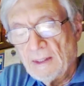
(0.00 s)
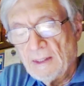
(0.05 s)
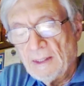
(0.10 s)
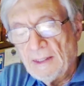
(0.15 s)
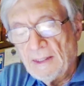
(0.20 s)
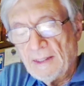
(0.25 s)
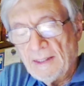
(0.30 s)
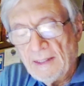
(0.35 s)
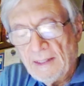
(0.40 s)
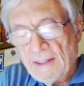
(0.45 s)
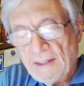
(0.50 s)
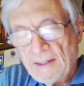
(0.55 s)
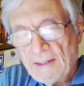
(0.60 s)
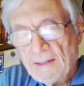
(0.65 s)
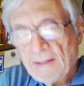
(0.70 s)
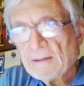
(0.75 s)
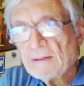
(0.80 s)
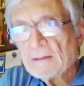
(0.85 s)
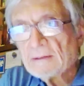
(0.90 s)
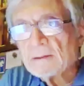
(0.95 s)

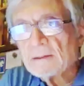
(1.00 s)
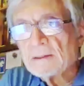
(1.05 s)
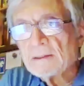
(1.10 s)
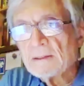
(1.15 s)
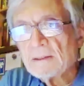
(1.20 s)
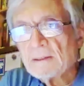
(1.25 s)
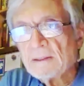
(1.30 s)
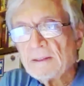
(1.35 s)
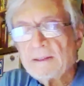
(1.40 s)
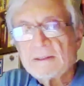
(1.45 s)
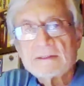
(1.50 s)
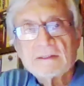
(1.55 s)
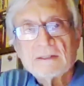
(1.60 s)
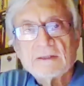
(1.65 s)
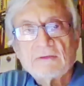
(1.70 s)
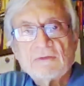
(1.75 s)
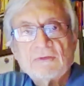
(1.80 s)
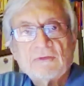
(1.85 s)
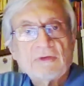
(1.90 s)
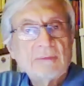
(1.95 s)
He is the
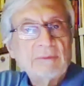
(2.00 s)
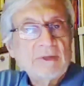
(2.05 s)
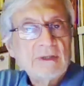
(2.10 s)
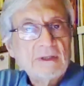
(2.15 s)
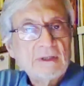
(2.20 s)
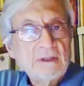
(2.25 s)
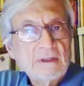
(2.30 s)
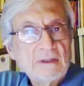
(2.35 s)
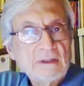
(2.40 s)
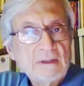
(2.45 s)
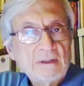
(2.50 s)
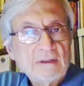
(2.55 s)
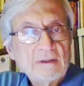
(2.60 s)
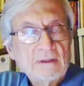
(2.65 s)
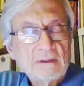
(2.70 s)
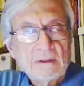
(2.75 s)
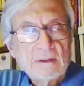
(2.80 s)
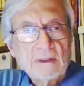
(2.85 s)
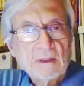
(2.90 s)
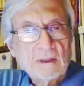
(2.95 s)
feminine
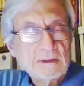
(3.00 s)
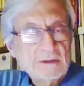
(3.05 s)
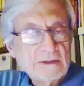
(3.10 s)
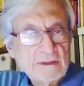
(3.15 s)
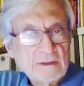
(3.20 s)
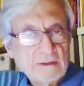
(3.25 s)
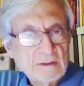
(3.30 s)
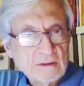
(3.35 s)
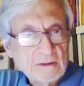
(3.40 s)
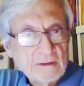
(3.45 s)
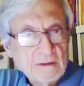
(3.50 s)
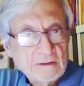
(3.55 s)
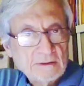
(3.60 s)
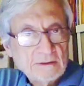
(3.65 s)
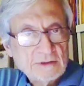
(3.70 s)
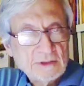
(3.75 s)
article,